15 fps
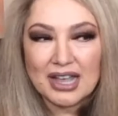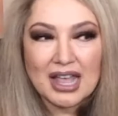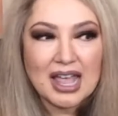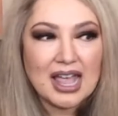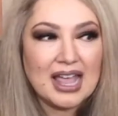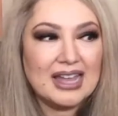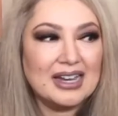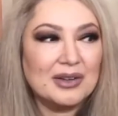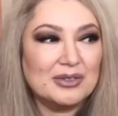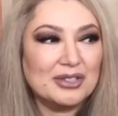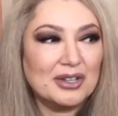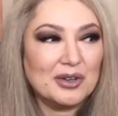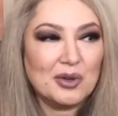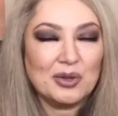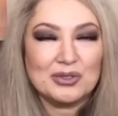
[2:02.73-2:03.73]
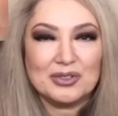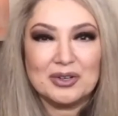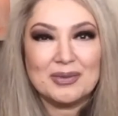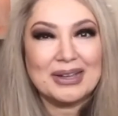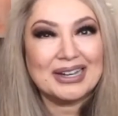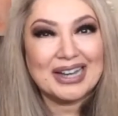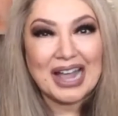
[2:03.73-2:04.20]
and I was on hold for
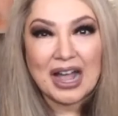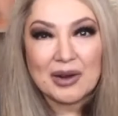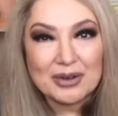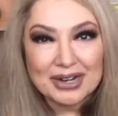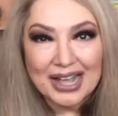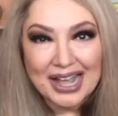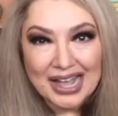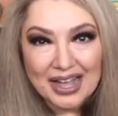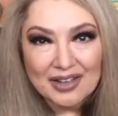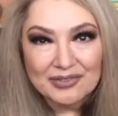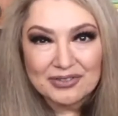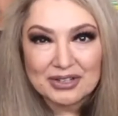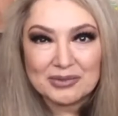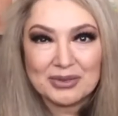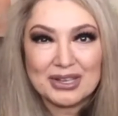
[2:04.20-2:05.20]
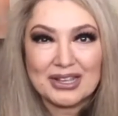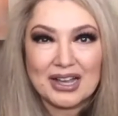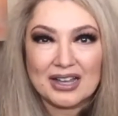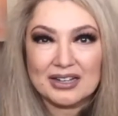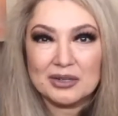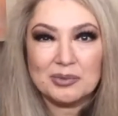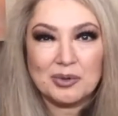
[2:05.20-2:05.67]
about an hour and a half, and we got
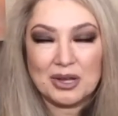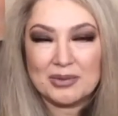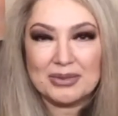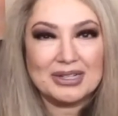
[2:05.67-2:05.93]
an appointment.